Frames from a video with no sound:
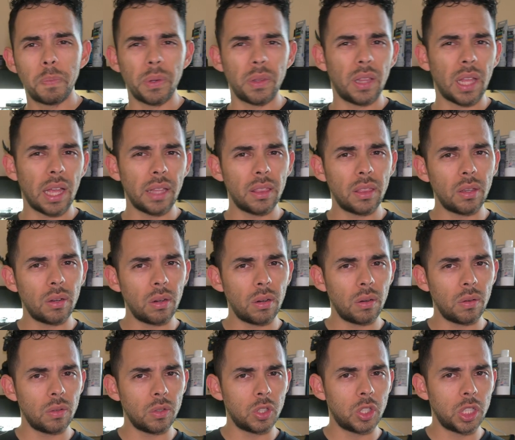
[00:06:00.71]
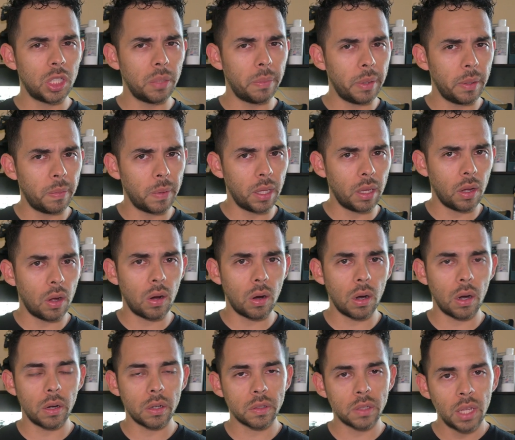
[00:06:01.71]
but not their
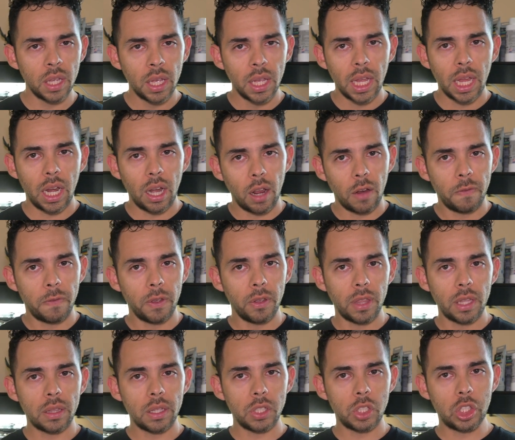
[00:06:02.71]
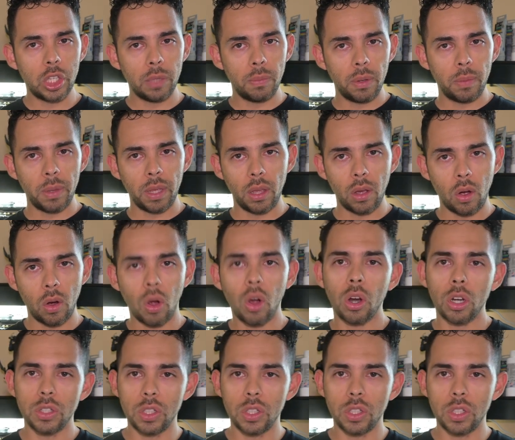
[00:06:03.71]
GBBRs. And I feel that the GBBR